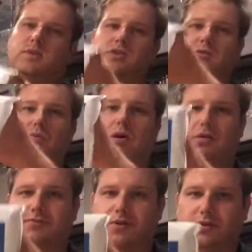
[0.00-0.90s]
These are
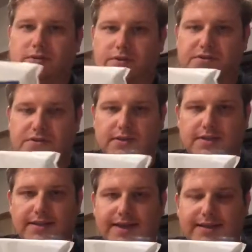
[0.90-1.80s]
water filters.
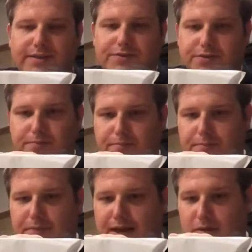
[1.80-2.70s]
I got these through
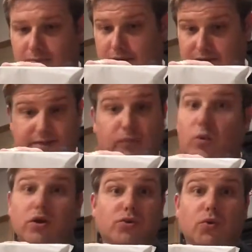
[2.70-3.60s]
BattleBox. They've
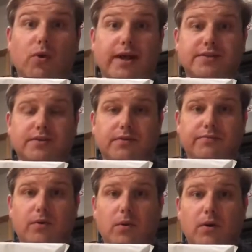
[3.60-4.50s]
worked great so
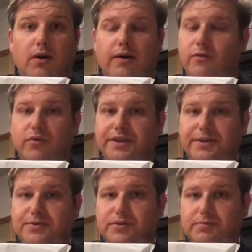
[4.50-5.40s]
far. I've only
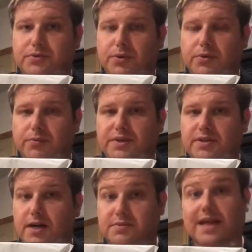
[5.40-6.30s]
used them 2 or 3
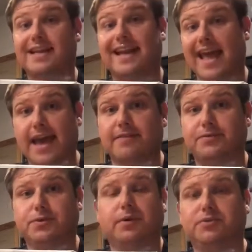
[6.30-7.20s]
times, and I didn't have
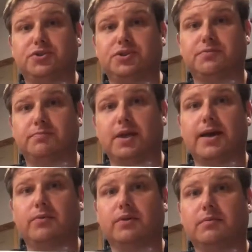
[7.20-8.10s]
to. I was just
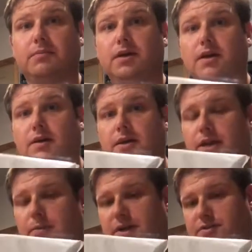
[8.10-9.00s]
playing with them.
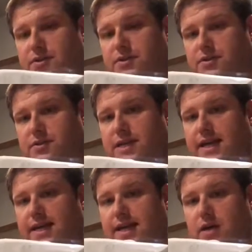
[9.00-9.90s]
Anyway, so you just
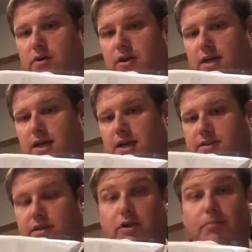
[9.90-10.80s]
take it out.
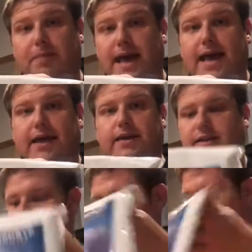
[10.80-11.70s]
It's a little pack,
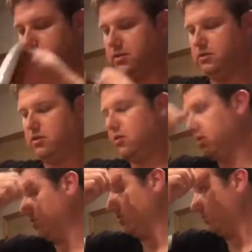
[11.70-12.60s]
and it's like a
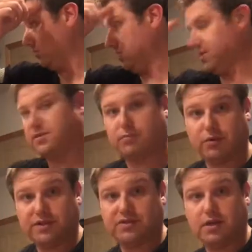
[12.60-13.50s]
large oversized
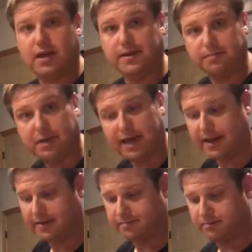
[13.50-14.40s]
Capri Sun
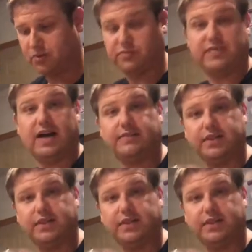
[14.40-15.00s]
pack. There's 5